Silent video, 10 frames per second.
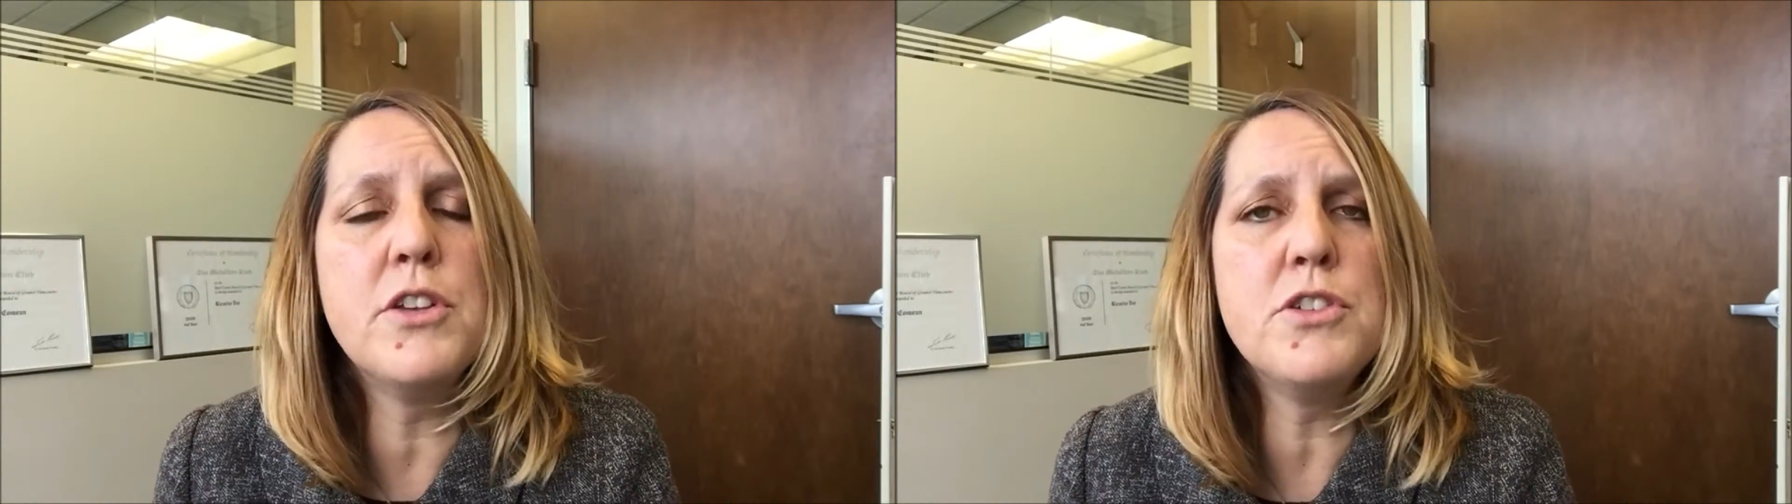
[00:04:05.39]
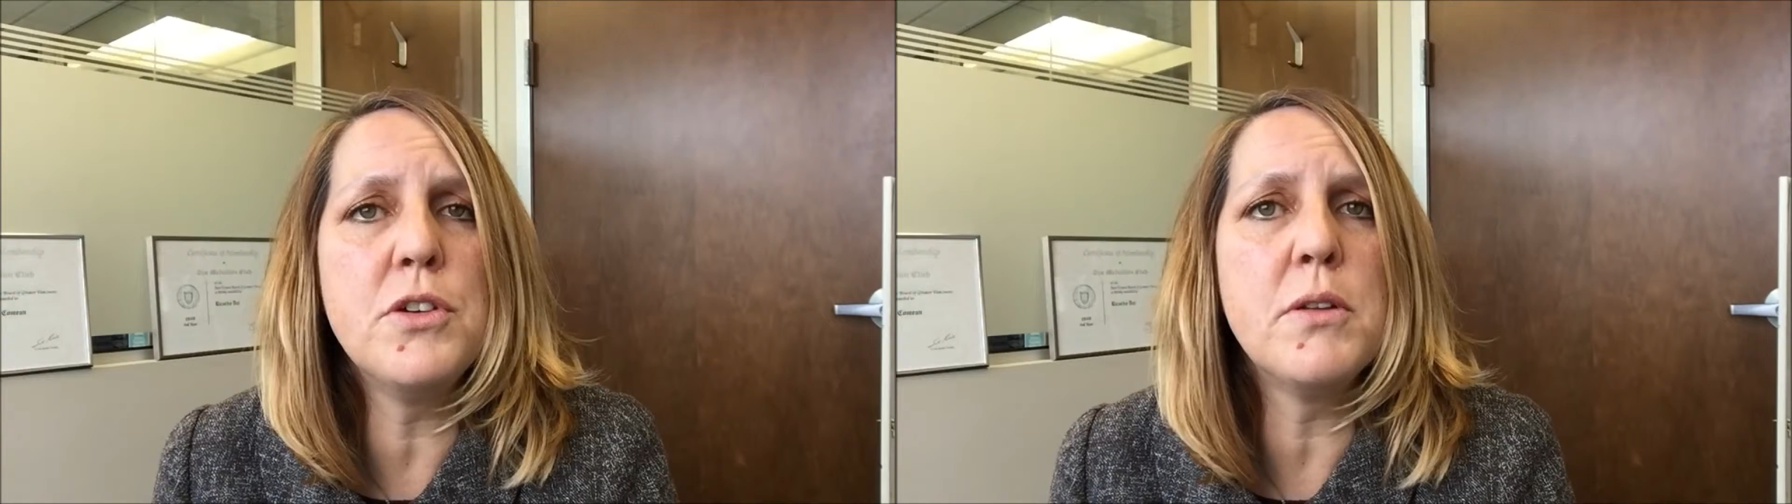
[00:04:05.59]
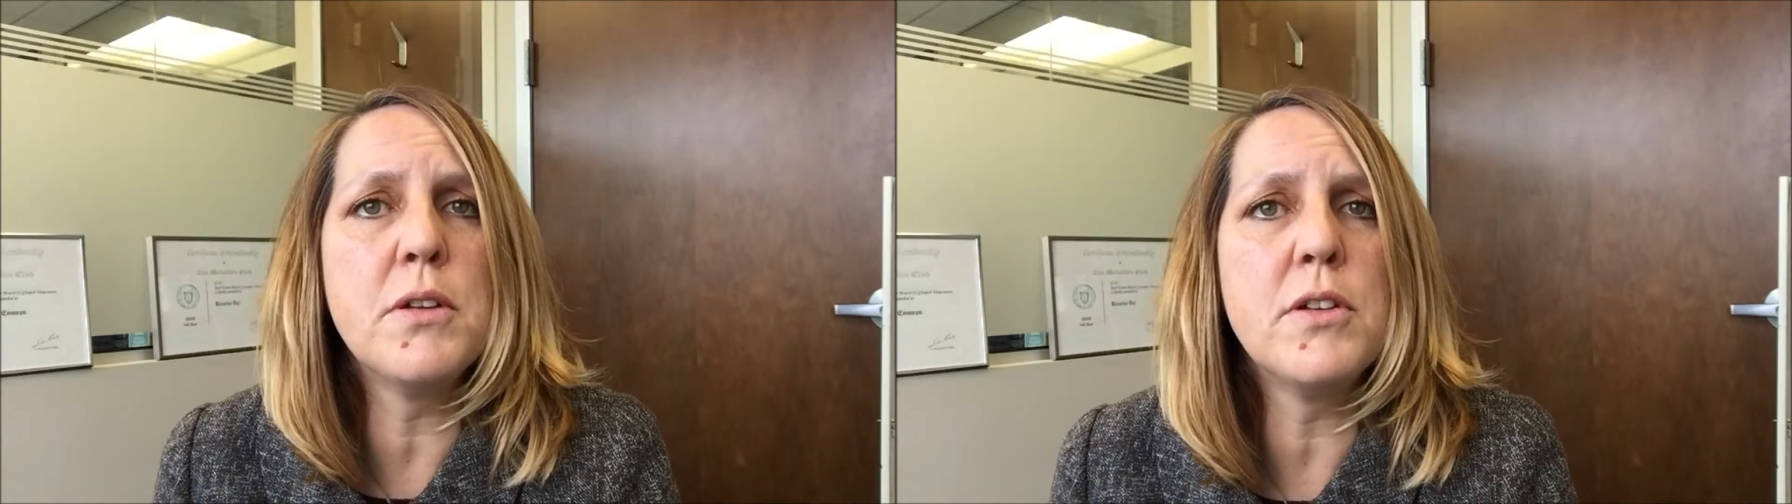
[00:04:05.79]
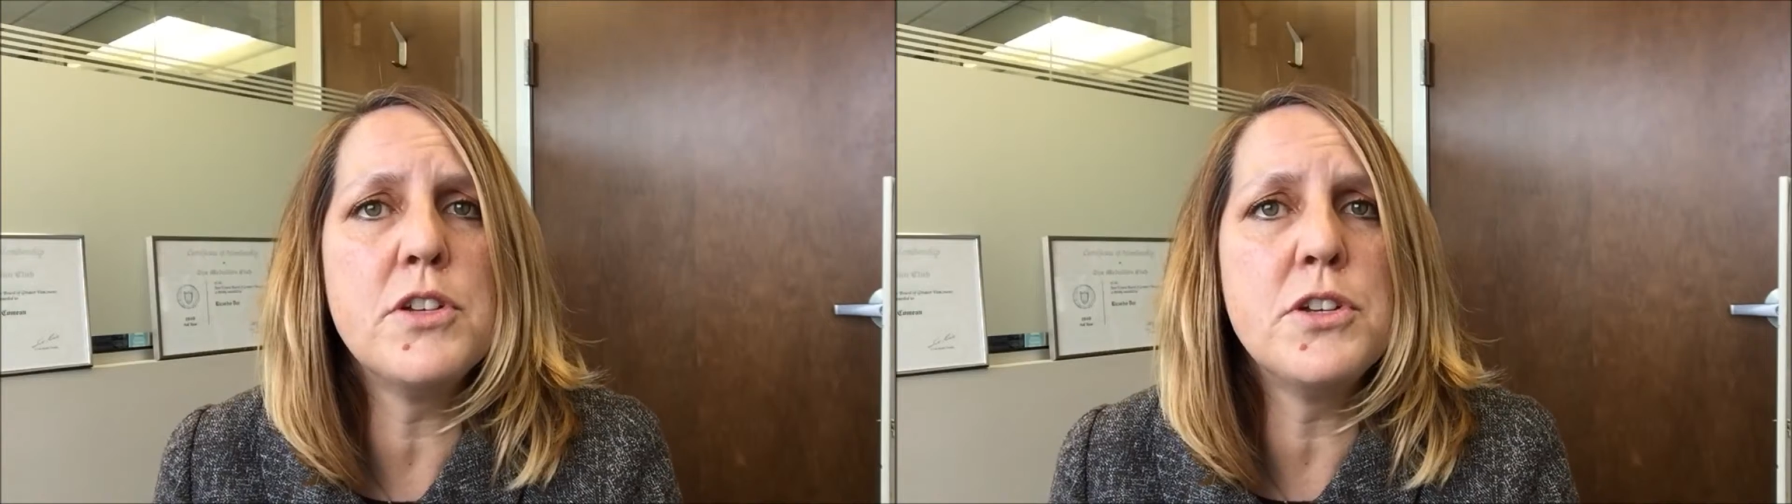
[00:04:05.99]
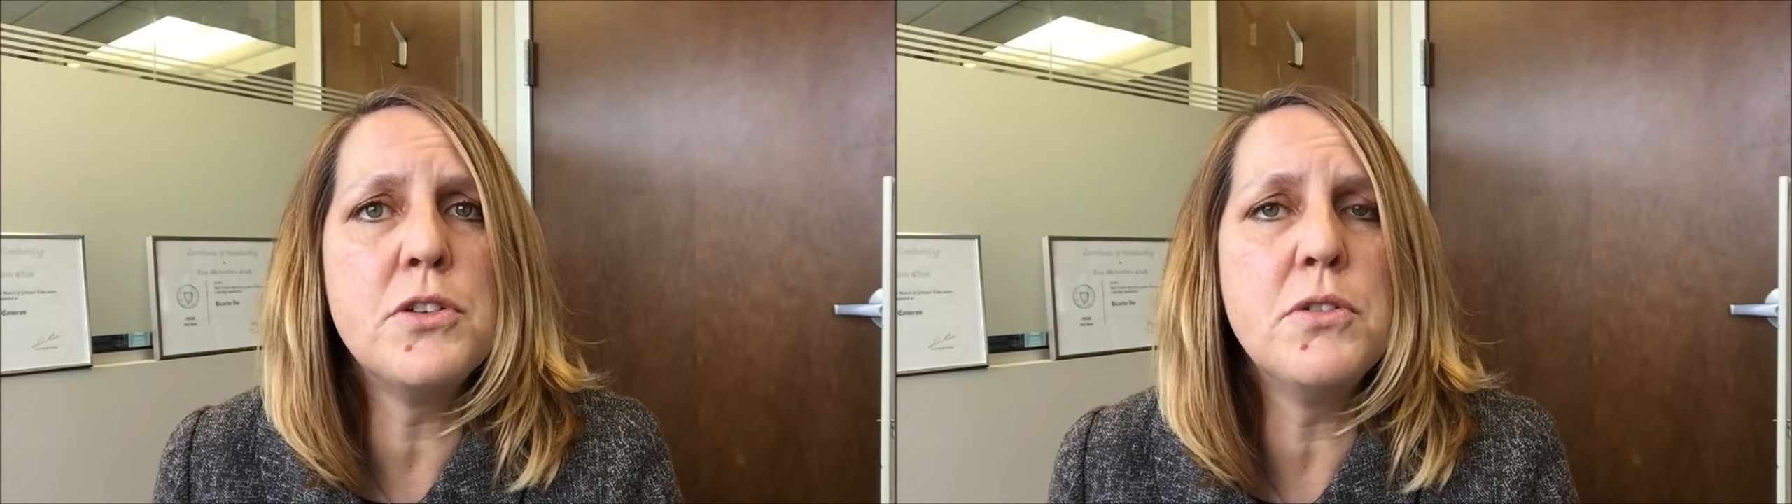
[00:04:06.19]
do
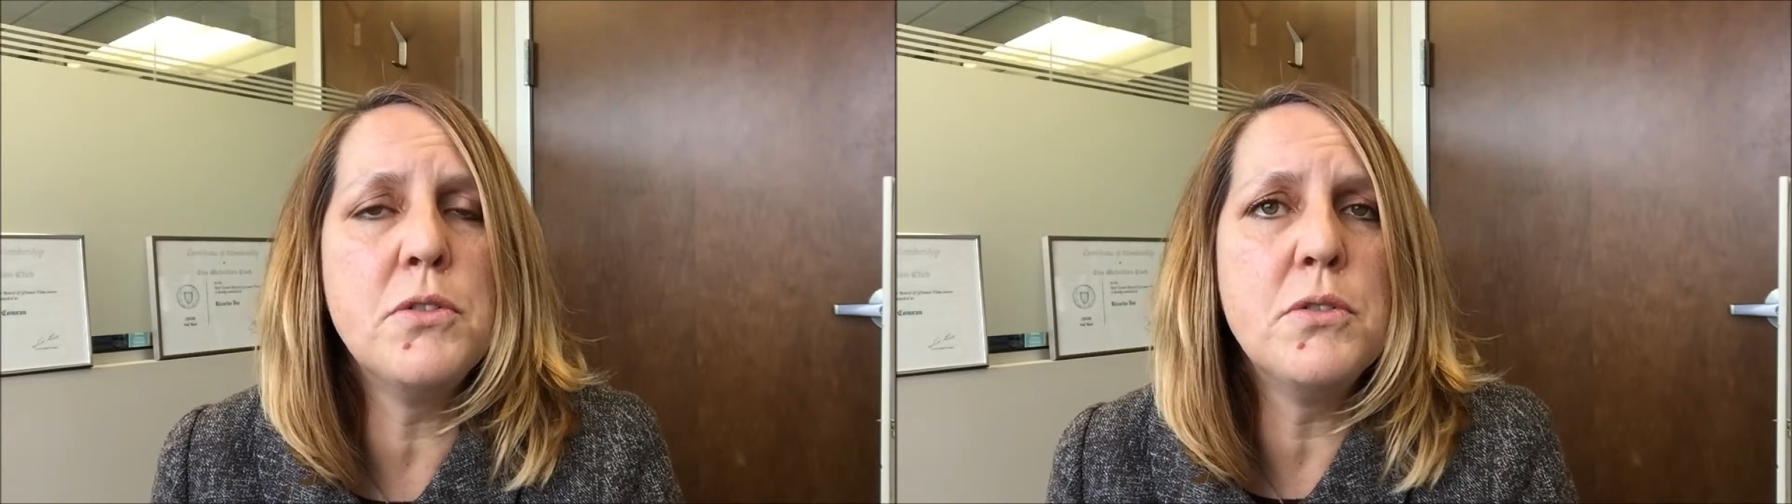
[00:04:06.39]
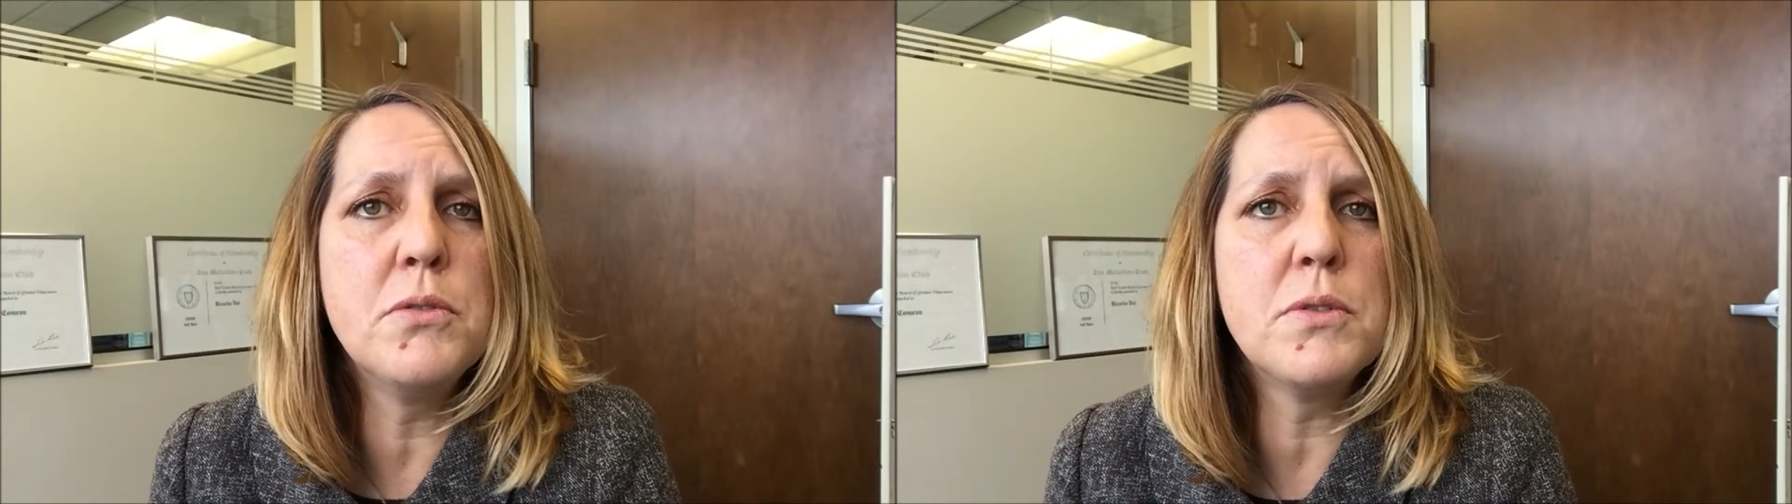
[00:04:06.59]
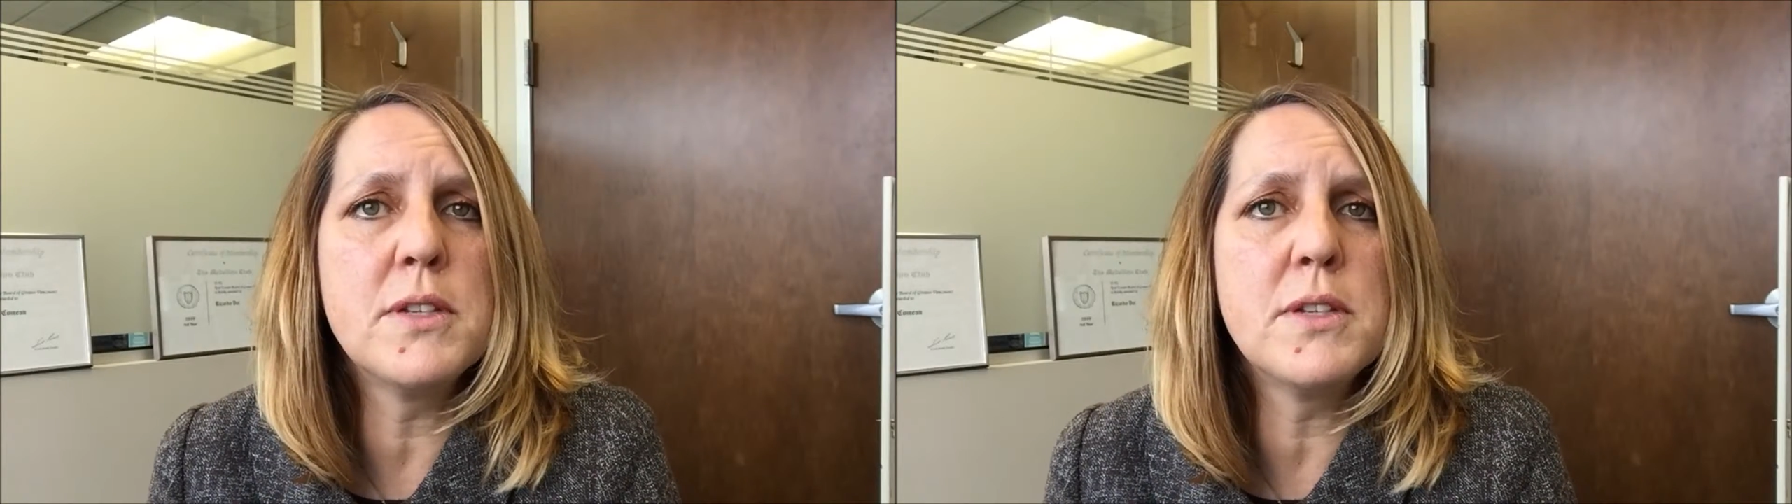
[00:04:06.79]
to